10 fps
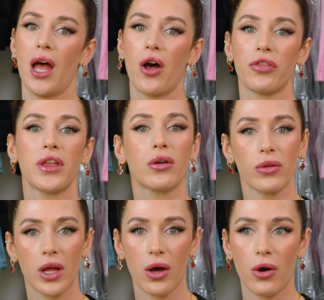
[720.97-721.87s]
healthy
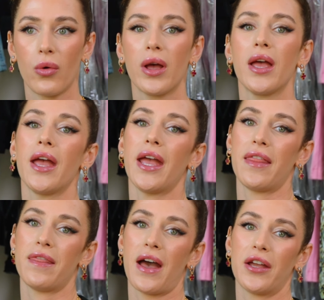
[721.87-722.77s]
glow
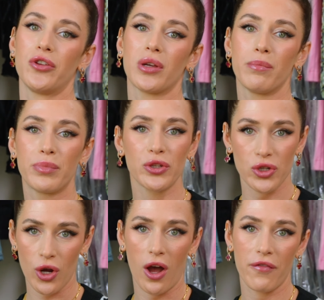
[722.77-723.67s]
and that you can build
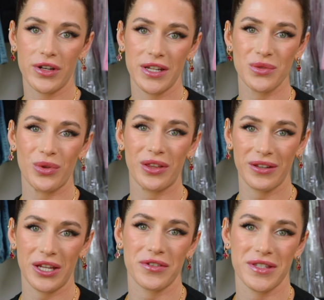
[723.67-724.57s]
your confidence with
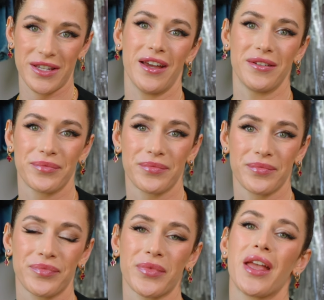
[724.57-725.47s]
clear skin.
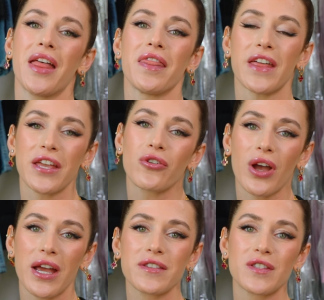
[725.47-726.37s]
Thank you
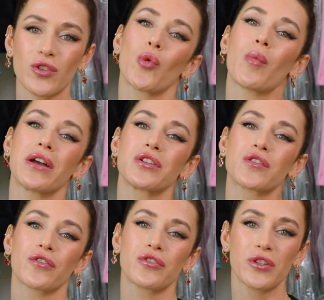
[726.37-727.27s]
guys so much
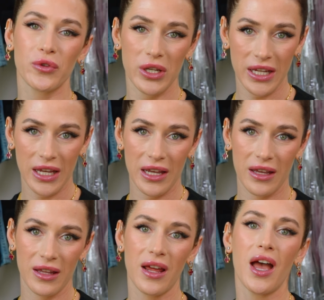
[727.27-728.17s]
for tuning
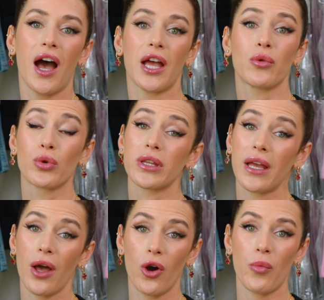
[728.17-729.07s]
in. I really
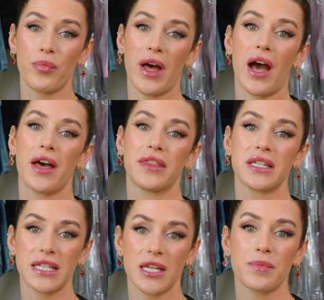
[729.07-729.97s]
hope that the
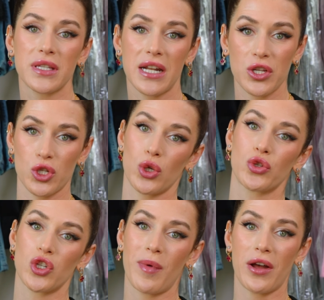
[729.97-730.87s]
tips that I showed
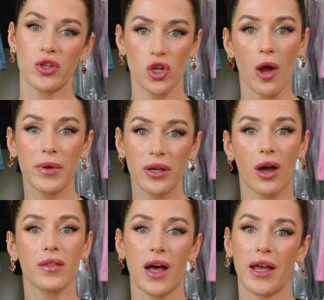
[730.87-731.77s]
you about shopping
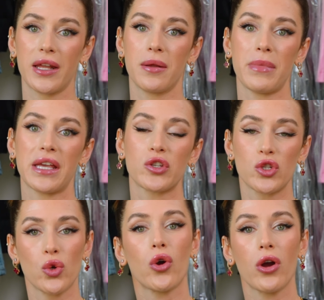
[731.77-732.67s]
online makes
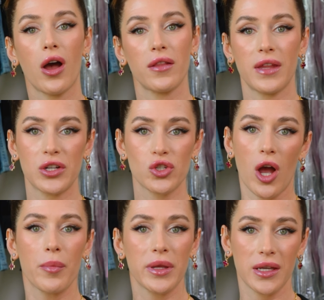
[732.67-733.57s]
your online
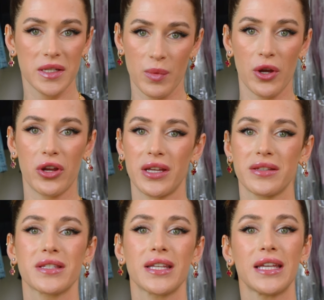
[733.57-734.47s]
shopping
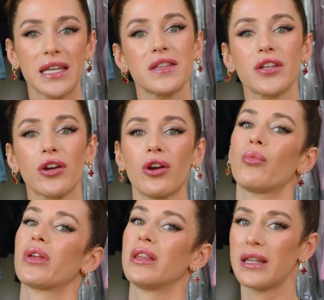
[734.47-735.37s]
experience easier
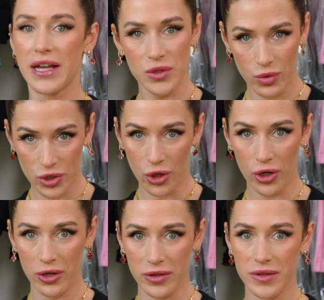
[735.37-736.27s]
with less
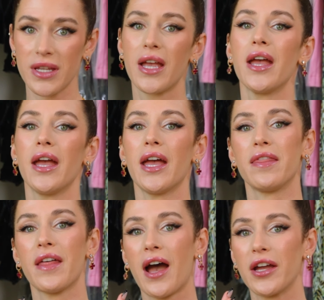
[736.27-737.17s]
returns
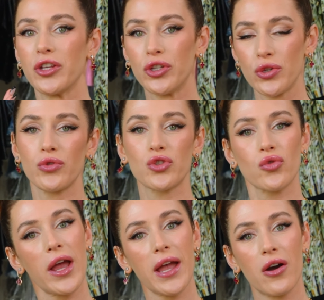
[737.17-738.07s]
and that you
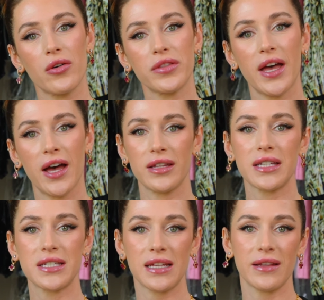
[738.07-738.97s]
try out the
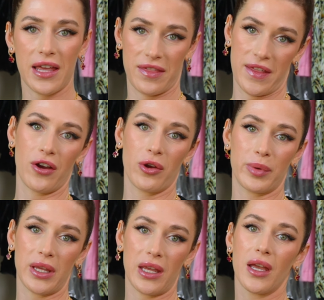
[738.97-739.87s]
LED light
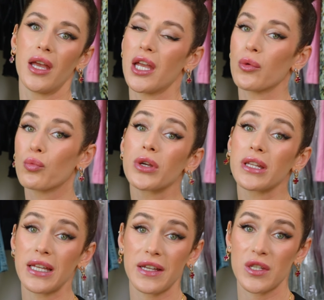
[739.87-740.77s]
therapy. It
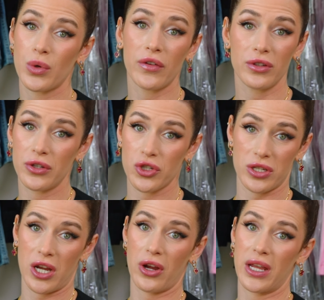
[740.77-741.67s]
really is
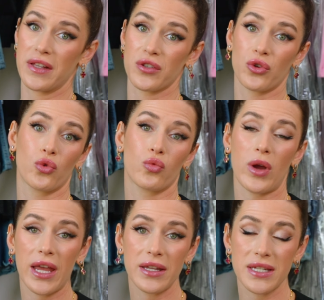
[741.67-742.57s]
revolutionary. It's a
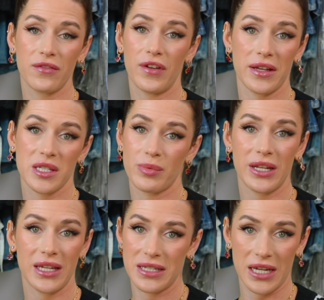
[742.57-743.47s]
great advancement
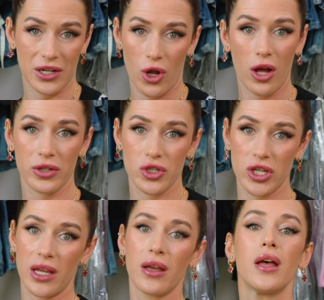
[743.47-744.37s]
in
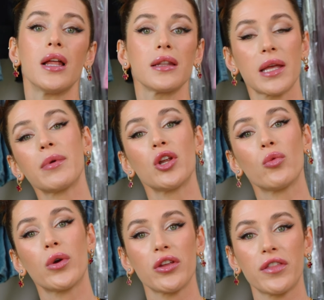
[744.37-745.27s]
technology. Let me know
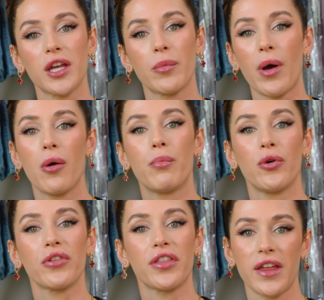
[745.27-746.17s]
what you think about
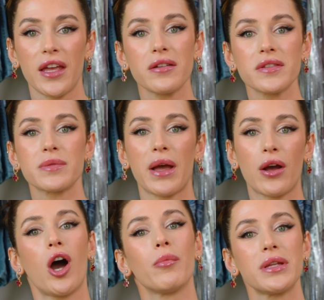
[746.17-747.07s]
both things by
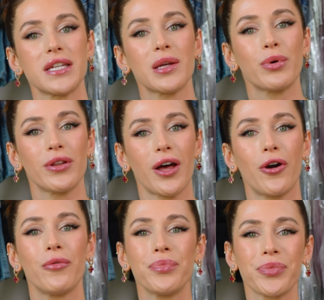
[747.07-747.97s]
commenting
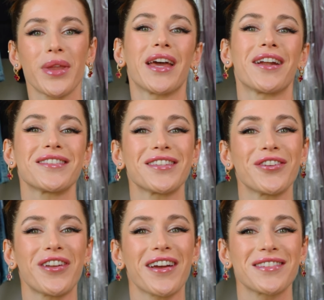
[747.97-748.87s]
below and I'll see
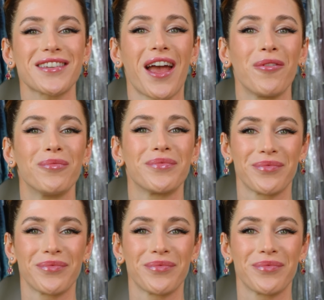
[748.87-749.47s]
you next time.